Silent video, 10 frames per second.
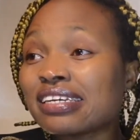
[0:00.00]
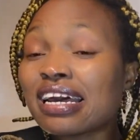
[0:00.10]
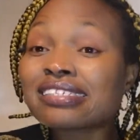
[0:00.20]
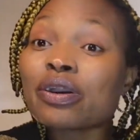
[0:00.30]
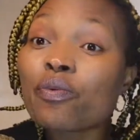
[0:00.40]
And
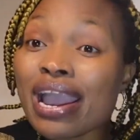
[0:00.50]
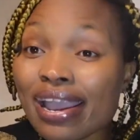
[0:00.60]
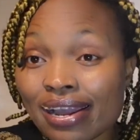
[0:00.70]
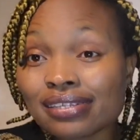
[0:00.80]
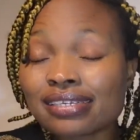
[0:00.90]
I say, why
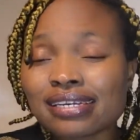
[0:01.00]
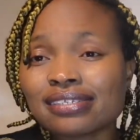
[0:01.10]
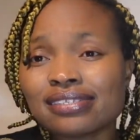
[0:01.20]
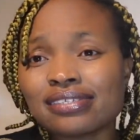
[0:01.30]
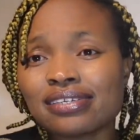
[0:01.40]
can't I
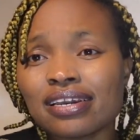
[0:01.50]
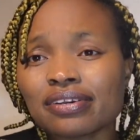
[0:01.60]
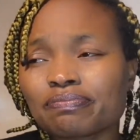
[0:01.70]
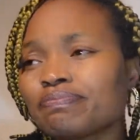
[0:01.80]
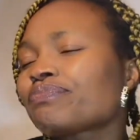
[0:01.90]
sit here?
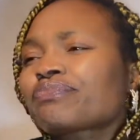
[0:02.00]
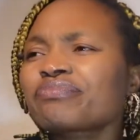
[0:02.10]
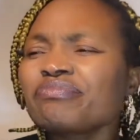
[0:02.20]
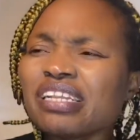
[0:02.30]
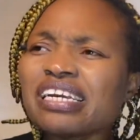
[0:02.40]

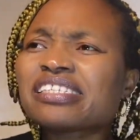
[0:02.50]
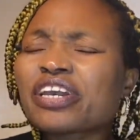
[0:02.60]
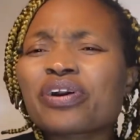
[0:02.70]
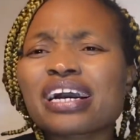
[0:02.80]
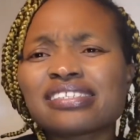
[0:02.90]
I say,
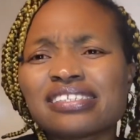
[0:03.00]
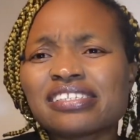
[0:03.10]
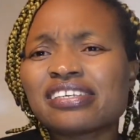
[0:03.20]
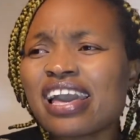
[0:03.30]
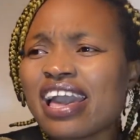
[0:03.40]
you can't
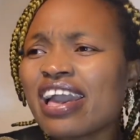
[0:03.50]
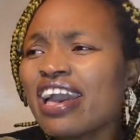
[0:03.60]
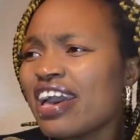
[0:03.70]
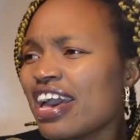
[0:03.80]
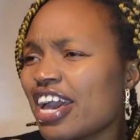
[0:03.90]
sit here.
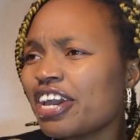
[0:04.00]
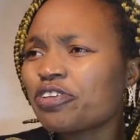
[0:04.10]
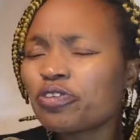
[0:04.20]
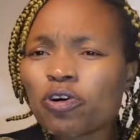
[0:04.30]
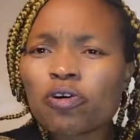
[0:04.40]

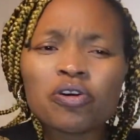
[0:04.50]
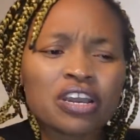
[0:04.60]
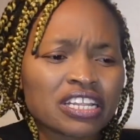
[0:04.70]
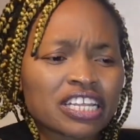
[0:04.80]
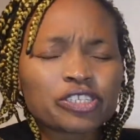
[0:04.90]
You know,
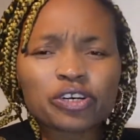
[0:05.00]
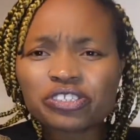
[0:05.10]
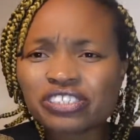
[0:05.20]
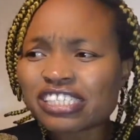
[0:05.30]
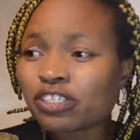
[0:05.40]
they told
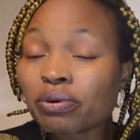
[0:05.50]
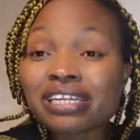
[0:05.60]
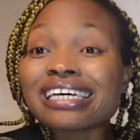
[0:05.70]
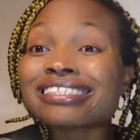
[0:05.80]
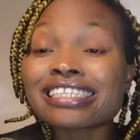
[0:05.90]
you there's no book.
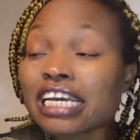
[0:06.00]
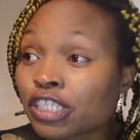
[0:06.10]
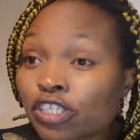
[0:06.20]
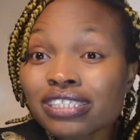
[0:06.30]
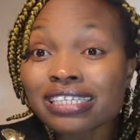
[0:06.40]
And I said,
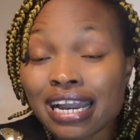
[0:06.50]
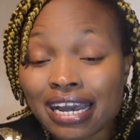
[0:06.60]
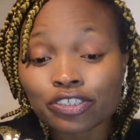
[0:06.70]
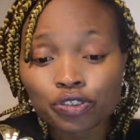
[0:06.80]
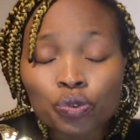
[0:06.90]
there's nothing I
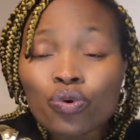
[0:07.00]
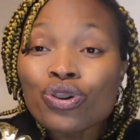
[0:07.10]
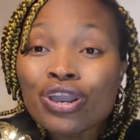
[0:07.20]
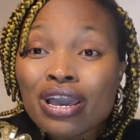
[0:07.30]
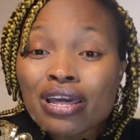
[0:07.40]
can do.
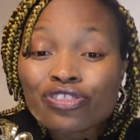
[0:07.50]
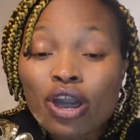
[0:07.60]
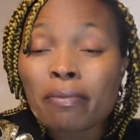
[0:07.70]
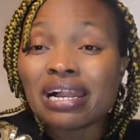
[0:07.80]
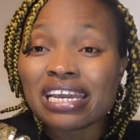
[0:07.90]

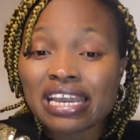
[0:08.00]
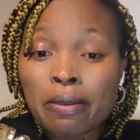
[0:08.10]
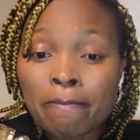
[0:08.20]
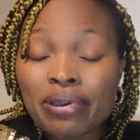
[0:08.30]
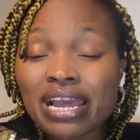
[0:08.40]
Normally
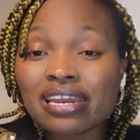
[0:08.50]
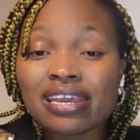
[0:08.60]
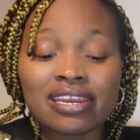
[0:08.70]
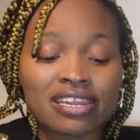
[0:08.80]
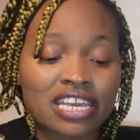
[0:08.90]
in
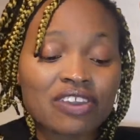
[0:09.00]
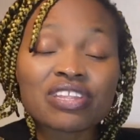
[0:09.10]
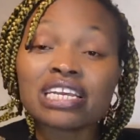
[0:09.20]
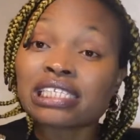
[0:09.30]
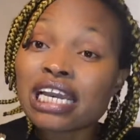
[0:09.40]
Berlin, if
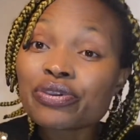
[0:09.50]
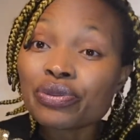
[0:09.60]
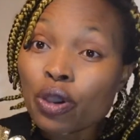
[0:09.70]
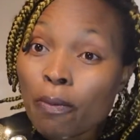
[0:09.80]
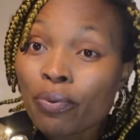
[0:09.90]
they tell you
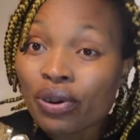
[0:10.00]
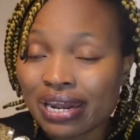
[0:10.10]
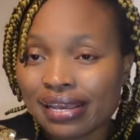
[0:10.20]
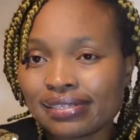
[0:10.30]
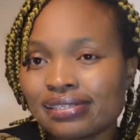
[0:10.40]
no
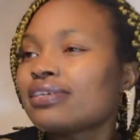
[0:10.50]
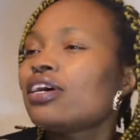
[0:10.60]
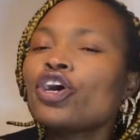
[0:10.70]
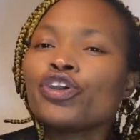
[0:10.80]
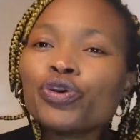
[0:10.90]
booklet,
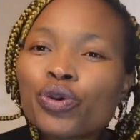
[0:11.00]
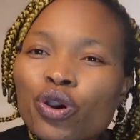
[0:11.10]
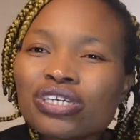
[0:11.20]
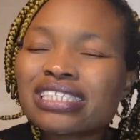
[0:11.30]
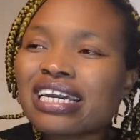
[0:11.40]
you
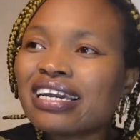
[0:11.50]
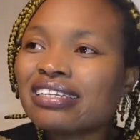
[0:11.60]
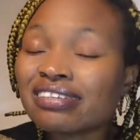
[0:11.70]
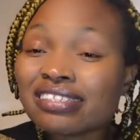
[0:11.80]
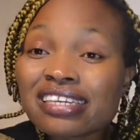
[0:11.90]
go there
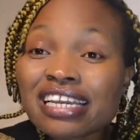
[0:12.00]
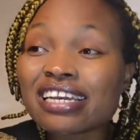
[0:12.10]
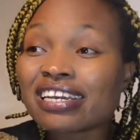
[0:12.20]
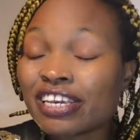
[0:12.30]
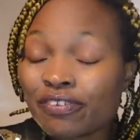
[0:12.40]
the day
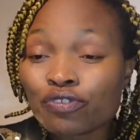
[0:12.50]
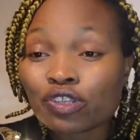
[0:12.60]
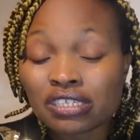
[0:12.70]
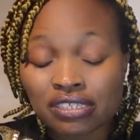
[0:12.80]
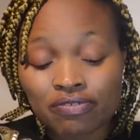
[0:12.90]
they give you
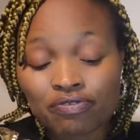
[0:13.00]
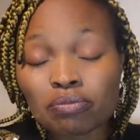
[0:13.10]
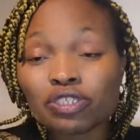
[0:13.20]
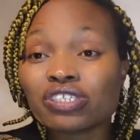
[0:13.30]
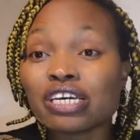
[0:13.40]
this
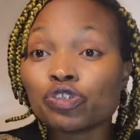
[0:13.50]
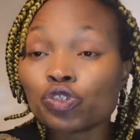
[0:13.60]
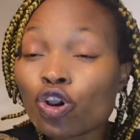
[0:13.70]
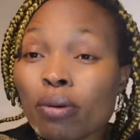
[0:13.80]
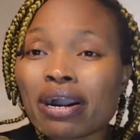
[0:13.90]
information that you
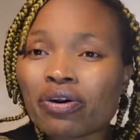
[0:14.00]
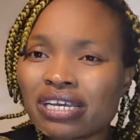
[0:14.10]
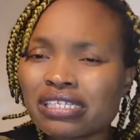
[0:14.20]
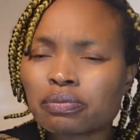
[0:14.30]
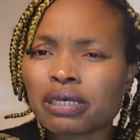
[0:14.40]
should come and
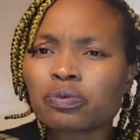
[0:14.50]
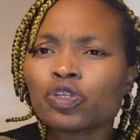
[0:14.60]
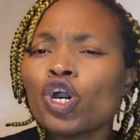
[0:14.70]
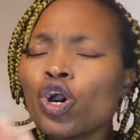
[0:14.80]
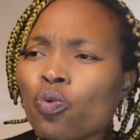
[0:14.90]
collect this
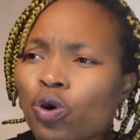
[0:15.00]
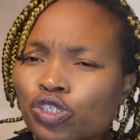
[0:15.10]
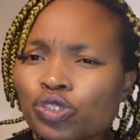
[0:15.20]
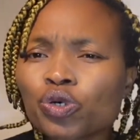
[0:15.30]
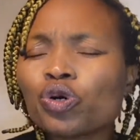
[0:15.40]
passport.
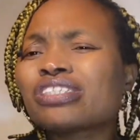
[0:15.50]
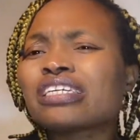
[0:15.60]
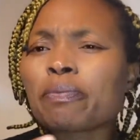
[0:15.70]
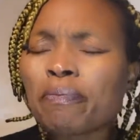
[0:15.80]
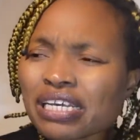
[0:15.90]
Once you go there,
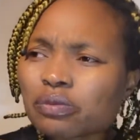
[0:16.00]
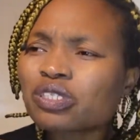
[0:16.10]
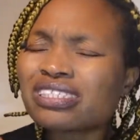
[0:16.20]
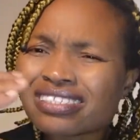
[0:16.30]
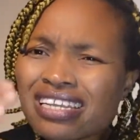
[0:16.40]
the
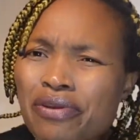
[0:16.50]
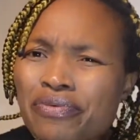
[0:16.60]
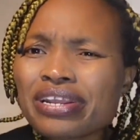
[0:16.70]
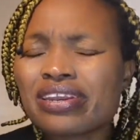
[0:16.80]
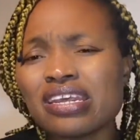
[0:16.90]
passport is there
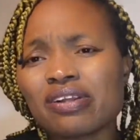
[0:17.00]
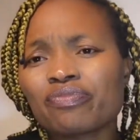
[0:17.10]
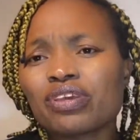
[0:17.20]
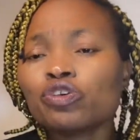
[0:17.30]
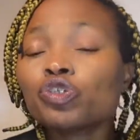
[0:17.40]
ready.
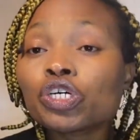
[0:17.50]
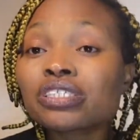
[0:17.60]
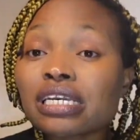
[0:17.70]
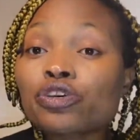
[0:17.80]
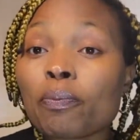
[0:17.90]
You
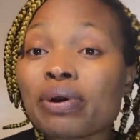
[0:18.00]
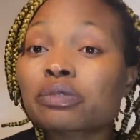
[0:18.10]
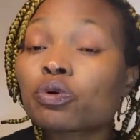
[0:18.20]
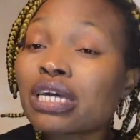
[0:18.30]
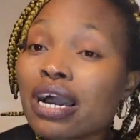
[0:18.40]
just take your
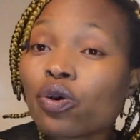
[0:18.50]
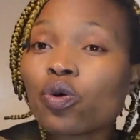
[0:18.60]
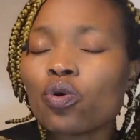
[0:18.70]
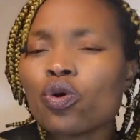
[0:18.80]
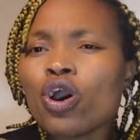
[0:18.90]
passport and
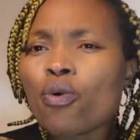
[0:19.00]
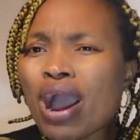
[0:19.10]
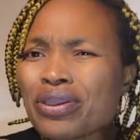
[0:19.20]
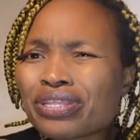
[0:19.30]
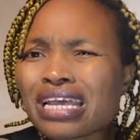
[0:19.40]
go.
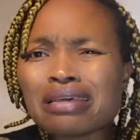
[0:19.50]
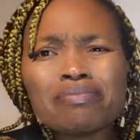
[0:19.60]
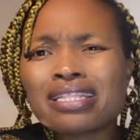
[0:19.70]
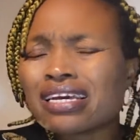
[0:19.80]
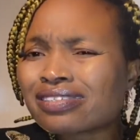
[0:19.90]
Why are you telling
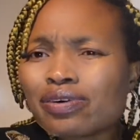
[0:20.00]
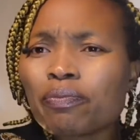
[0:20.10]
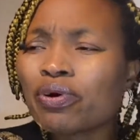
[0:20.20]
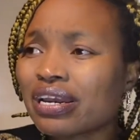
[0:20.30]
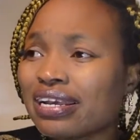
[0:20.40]
me there's no
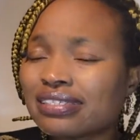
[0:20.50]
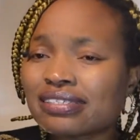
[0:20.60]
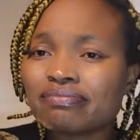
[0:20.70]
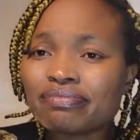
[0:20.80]
booklet?